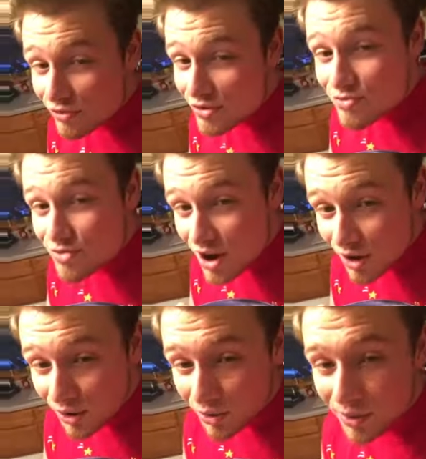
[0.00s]
You
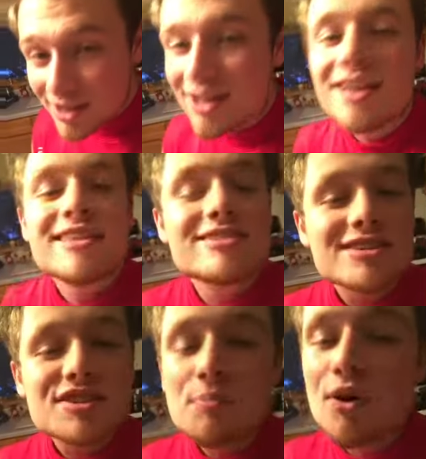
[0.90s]
know, this
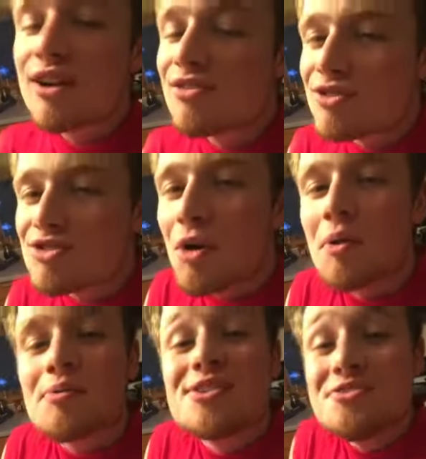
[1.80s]
is the point in the show
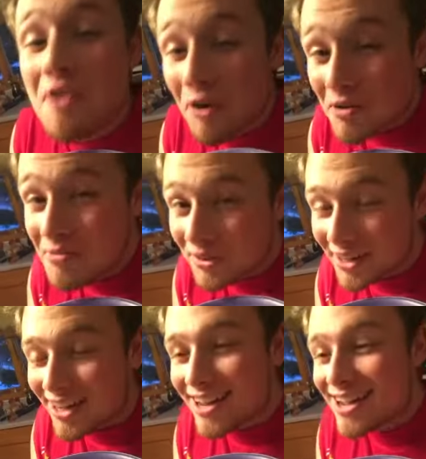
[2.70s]
where we
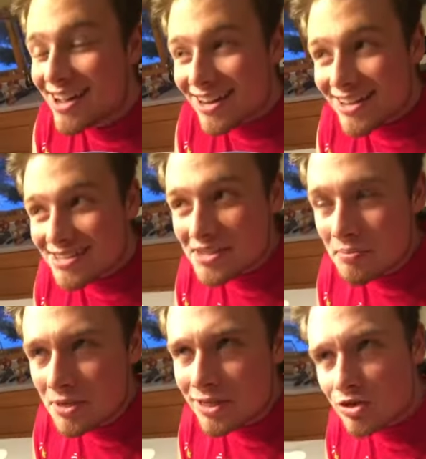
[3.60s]
normally get
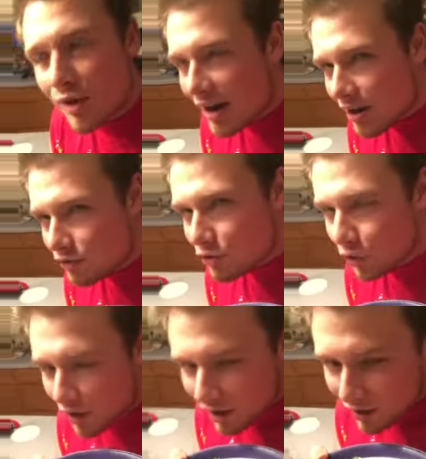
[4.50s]
someone to try our
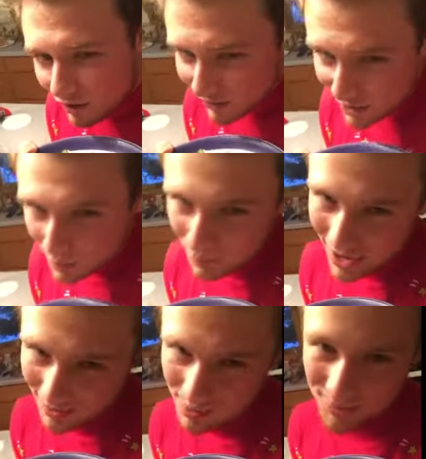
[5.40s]
food. Little
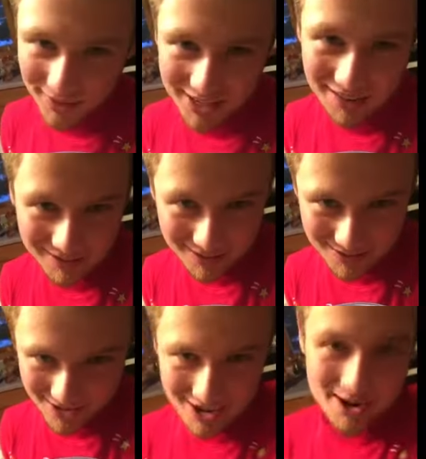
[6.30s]
problem with that this
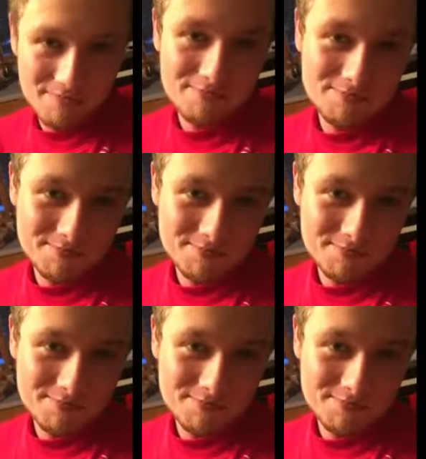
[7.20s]
time.